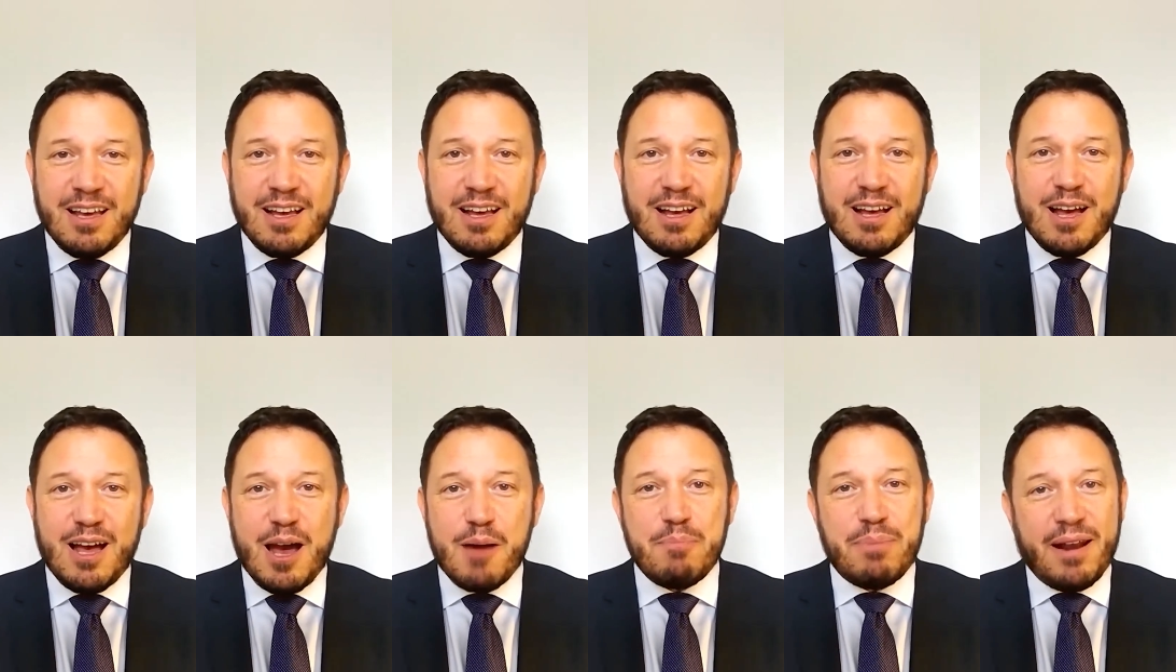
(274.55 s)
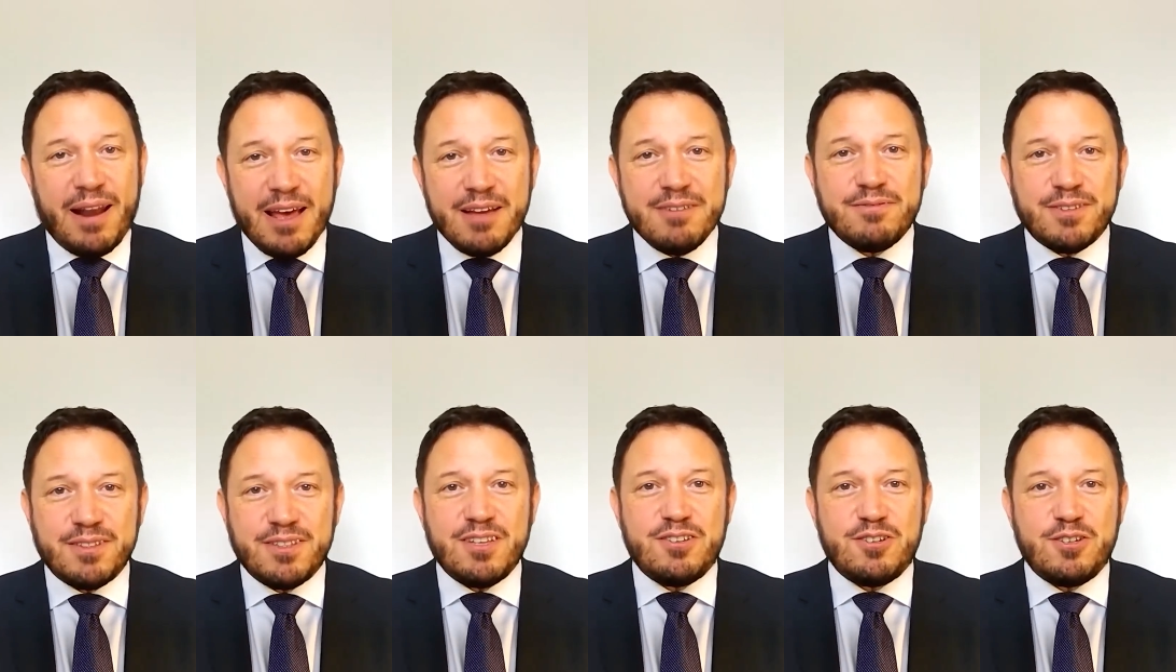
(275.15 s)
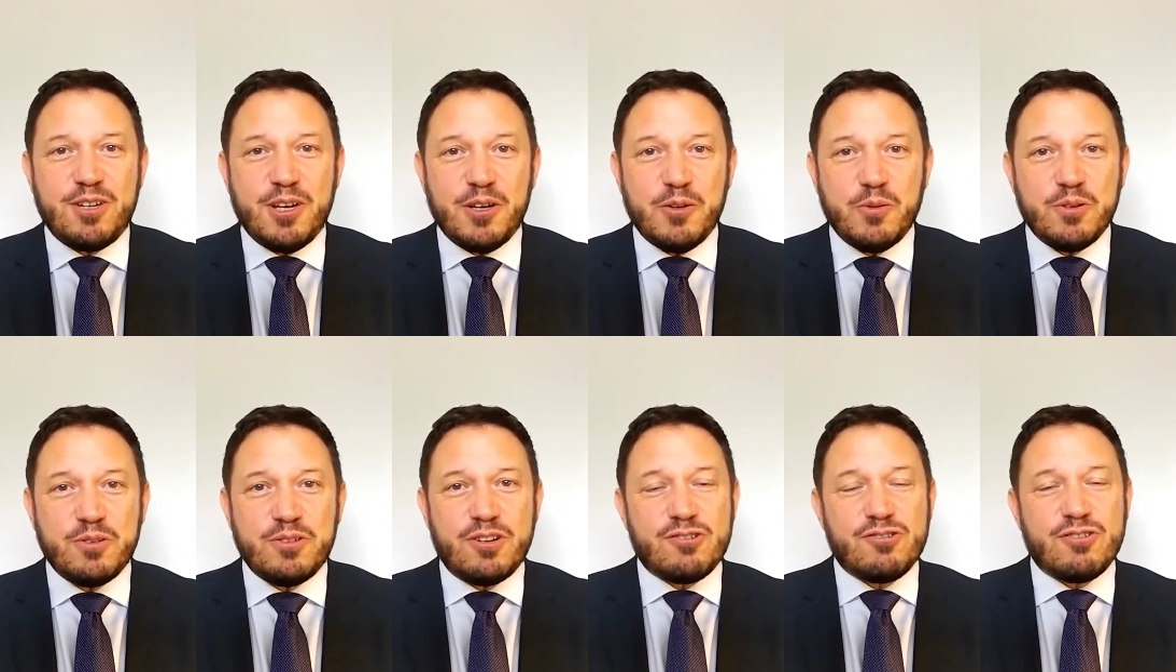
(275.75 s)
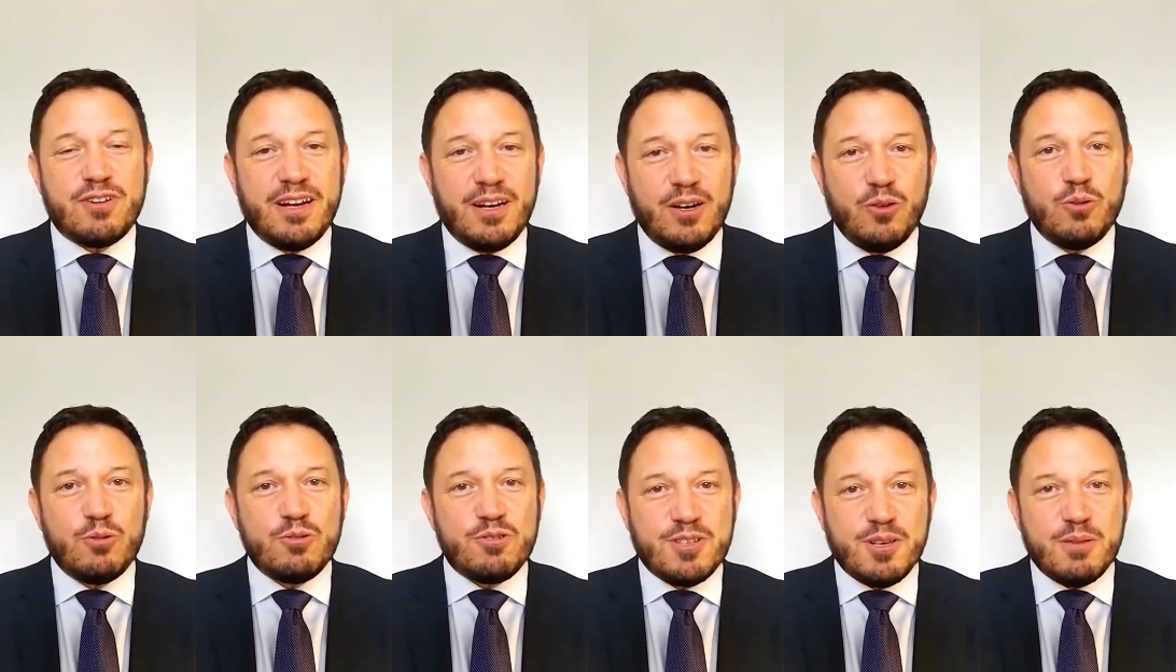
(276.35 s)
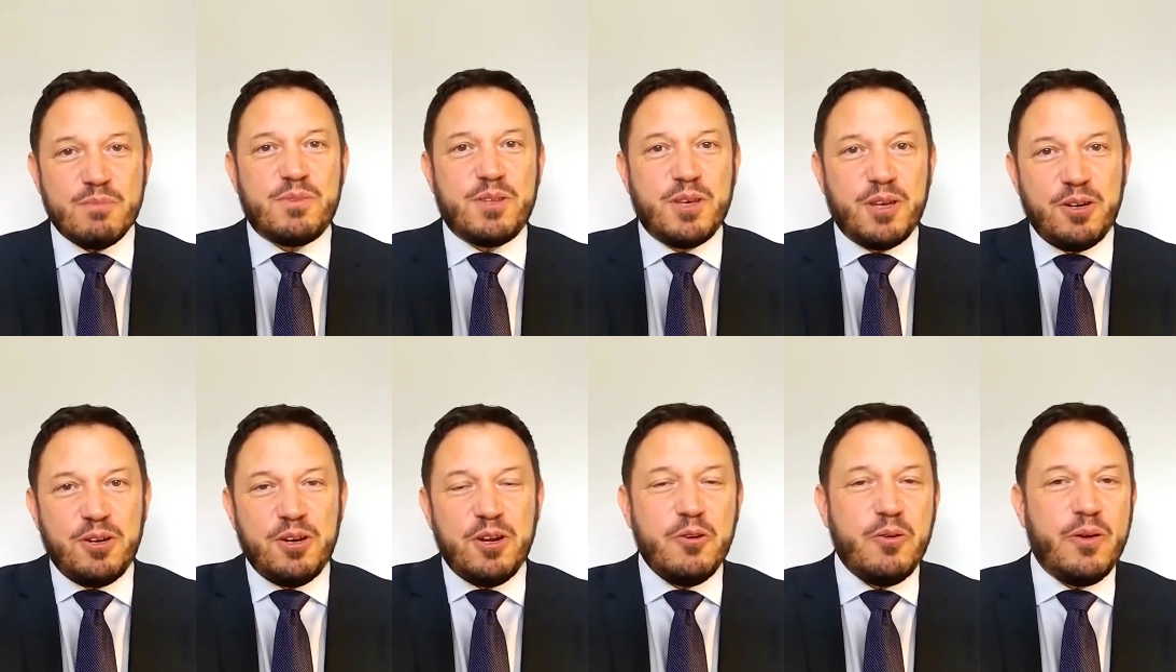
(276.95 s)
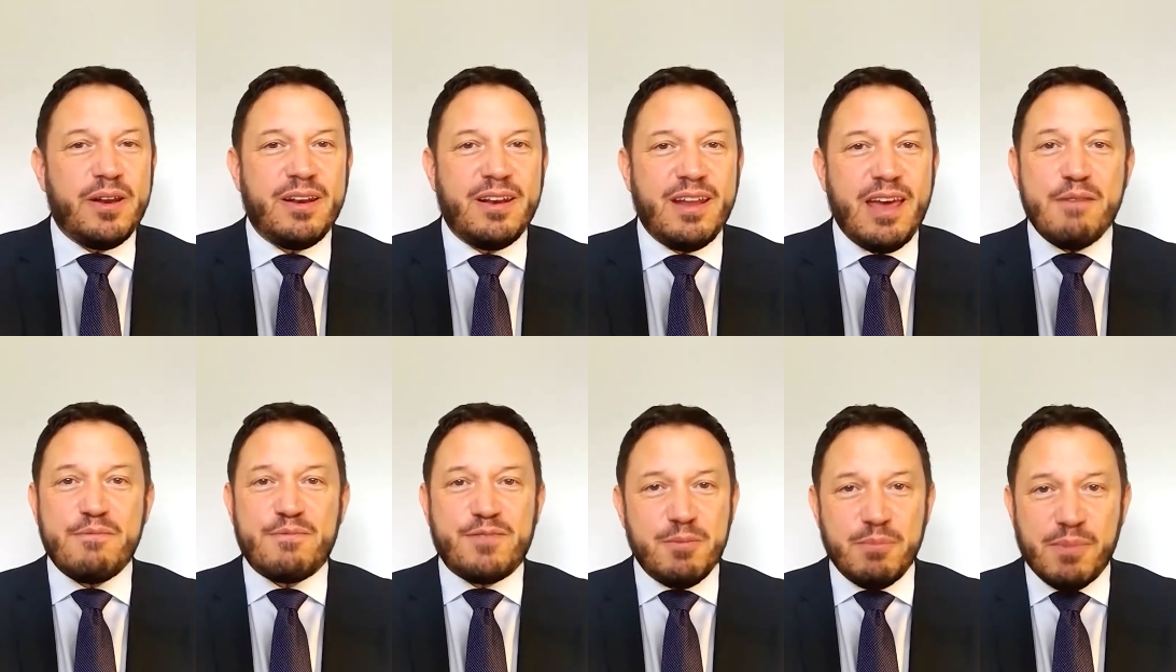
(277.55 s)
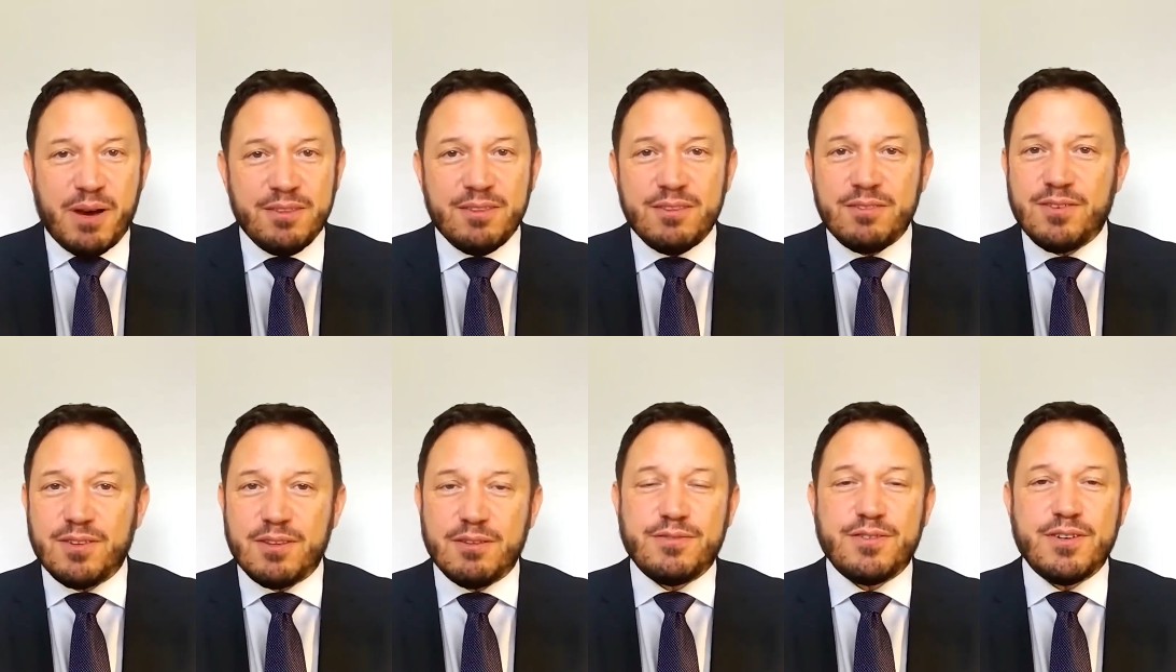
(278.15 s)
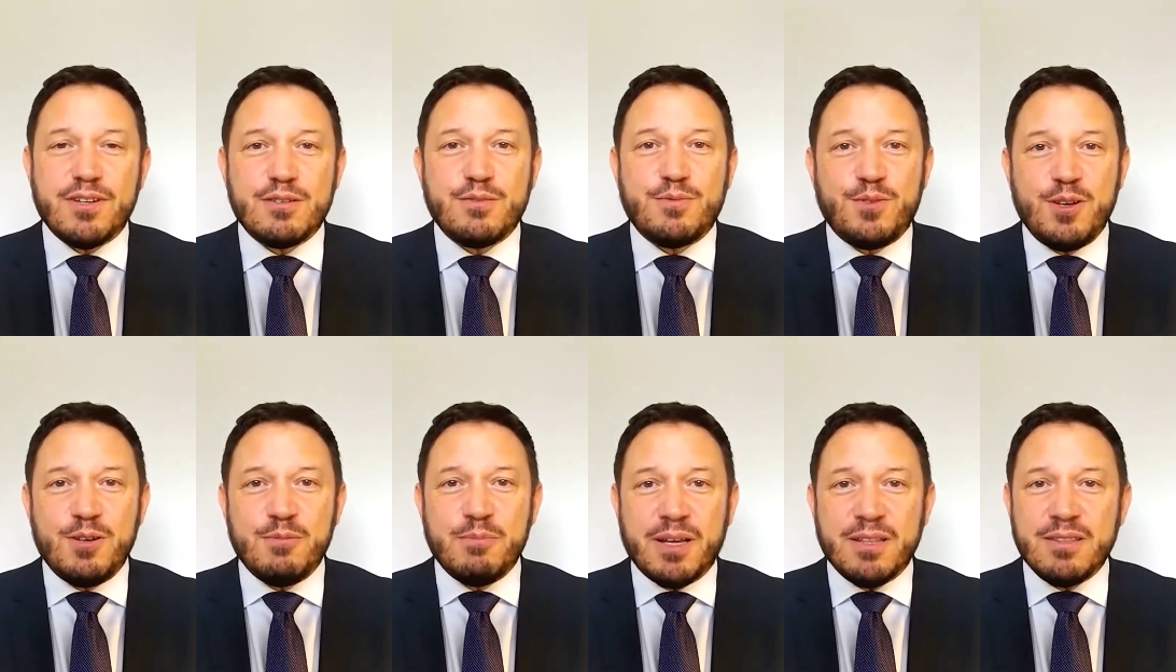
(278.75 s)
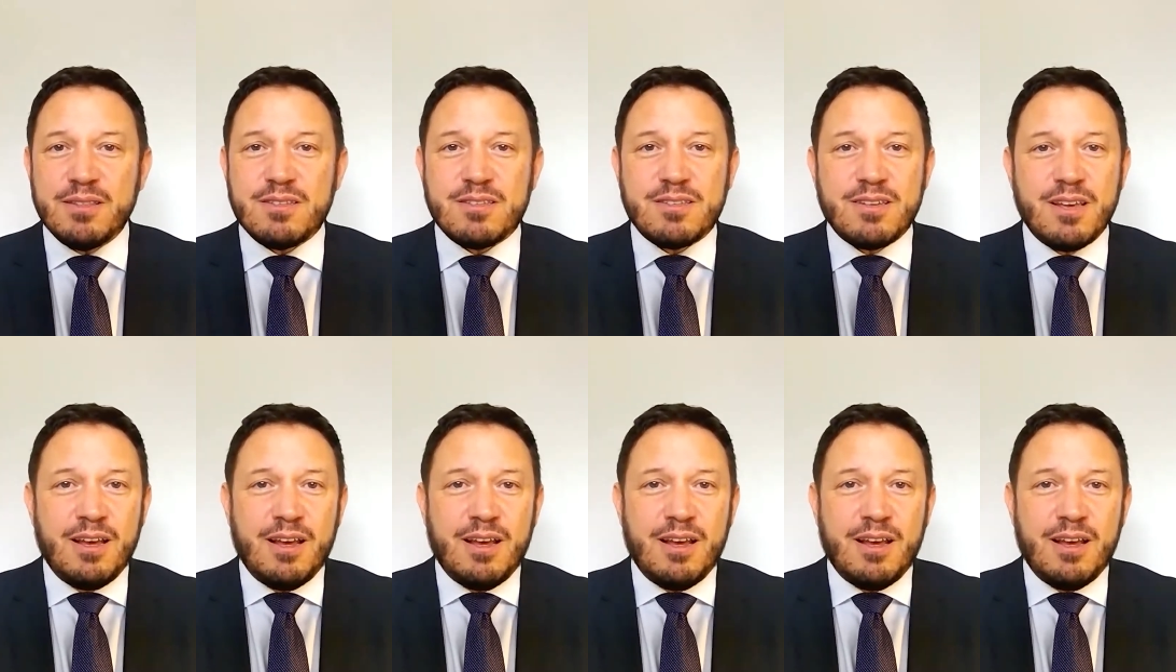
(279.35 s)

Our plan for this year was to try and launch something new in every month for the first few months.